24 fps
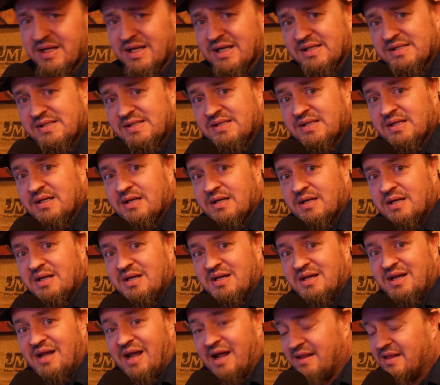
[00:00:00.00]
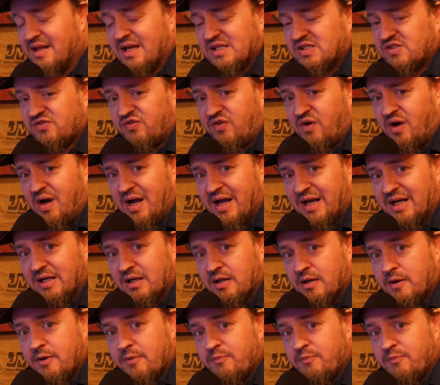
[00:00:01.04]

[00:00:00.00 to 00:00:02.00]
this, and that's fine.